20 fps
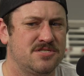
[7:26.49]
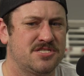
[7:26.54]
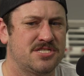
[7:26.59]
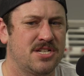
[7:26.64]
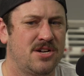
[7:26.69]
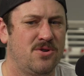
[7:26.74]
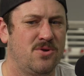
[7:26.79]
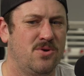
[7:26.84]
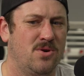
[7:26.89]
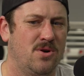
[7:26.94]

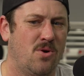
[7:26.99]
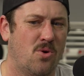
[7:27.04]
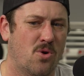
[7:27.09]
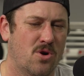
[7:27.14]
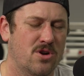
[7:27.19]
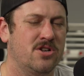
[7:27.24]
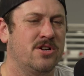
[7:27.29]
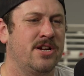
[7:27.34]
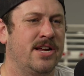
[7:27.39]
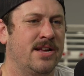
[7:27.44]
So
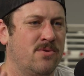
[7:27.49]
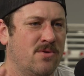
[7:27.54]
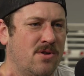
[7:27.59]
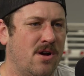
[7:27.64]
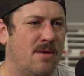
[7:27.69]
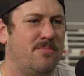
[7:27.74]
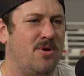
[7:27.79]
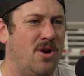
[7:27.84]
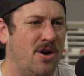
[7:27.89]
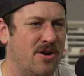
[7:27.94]
ordering
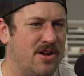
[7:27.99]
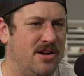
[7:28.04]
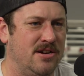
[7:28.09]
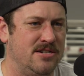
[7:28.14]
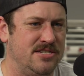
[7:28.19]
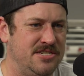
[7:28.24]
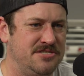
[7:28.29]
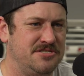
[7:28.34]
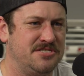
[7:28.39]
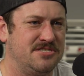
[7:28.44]
a Bronco
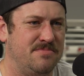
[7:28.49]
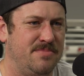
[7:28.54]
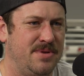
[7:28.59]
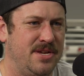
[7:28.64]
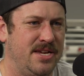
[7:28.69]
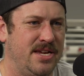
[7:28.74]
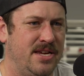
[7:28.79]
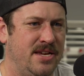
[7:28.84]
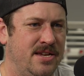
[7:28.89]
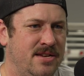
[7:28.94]
used to
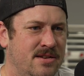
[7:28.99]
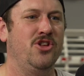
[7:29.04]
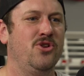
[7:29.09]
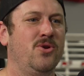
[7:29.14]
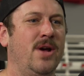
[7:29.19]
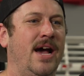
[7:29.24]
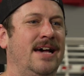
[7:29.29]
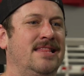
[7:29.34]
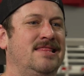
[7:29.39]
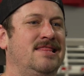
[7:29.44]
be,
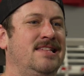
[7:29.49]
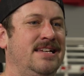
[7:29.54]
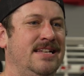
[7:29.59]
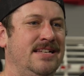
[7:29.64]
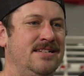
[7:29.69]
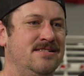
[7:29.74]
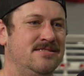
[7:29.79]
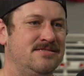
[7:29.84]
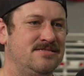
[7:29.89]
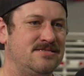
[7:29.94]
you had
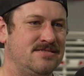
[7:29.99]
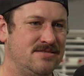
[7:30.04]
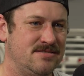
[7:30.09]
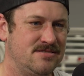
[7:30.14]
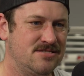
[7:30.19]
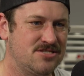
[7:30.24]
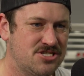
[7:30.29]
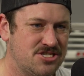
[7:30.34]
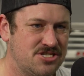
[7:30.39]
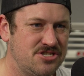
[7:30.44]
these
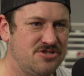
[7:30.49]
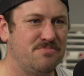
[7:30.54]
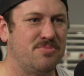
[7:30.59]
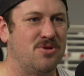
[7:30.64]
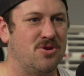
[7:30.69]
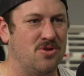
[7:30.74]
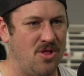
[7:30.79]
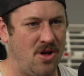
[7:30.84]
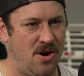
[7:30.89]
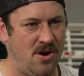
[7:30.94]

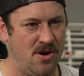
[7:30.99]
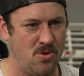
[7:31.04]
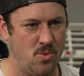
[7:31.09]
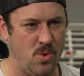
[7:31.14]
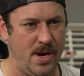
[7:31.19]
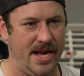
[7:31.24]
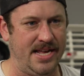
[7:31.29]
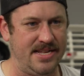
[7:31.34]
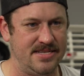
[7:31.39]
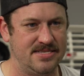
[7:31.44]
super long
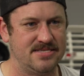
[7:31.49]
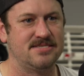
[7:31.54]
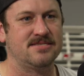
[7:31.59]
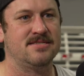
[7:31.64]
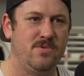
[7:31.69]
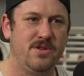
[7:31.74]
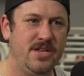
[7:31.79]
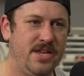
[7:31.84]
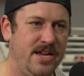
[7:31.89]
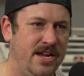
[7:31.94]
waits,
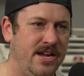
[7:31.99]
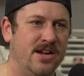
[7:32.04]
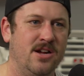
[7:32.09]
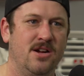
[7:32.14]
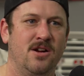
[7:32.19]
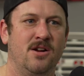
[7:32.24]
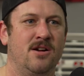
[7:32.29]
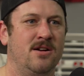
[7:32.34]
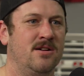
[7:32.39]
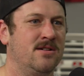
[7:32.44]

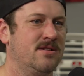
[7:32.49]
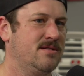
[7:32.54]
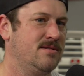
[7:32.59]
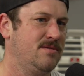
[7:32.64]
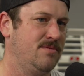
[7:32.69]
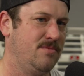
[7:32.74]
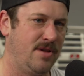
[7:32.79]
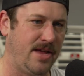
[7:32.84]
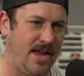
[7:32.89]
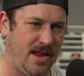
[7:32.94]
year
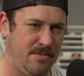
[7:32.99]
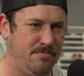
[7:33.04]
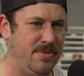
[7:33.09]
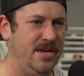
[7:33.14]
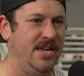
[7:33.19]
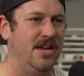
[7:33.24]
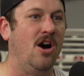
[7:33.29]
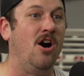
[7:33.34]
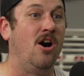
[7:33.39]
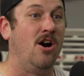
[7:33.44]
and
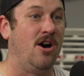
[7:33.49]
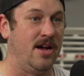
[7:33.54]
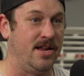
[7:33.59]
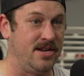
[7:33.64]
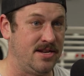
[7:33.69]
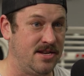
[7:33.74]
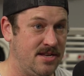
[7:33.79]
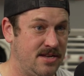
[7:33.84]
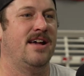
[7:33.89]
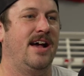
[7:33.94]

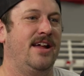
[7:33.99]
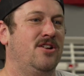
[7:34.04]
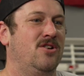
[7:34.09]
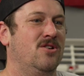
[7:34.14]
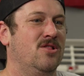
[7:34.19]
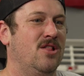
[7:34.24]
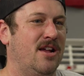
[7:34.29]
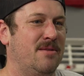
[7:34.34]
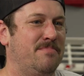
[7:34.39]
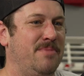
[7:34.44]
beyond. I know
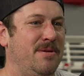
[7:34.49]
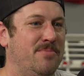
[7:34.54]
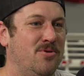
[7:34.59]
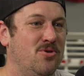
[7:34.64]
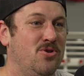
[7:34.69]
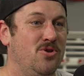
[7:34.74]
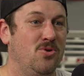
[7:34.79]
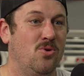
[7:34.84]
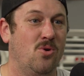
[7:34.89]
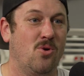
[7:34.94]
a lot of
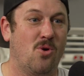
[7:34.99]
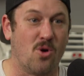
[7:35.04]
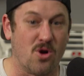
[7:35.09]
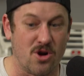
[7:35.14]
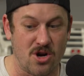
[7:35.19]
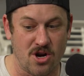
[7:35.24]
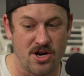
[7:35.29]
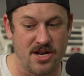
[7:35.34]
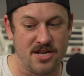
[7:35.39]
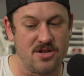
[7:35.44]
people who
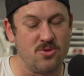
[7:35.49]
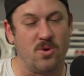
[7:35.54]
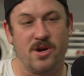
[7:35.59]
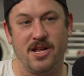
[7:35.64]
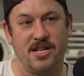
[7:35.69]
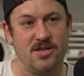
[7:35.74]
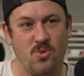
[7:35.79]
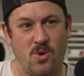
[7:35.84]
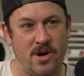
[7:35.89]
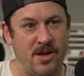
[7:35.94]
ordered a
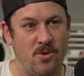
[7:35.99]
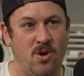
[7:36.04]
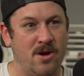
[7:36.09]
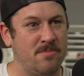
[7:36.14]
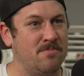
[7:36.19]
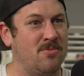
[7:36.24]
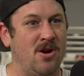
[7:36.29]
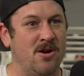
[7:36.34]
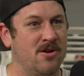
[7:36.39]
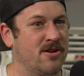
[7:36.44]

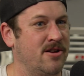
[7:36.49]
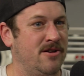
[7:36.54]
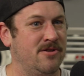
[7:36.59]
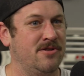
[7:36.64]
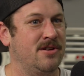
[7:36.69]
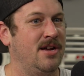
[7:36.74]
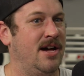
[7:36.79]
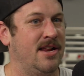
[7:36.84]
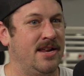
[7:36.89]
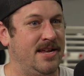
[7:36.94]
2021 Bronco
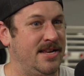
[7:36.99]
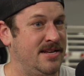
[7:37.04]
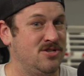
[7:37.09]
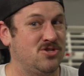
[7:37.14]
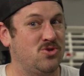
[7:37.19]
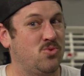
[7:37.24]
and got it in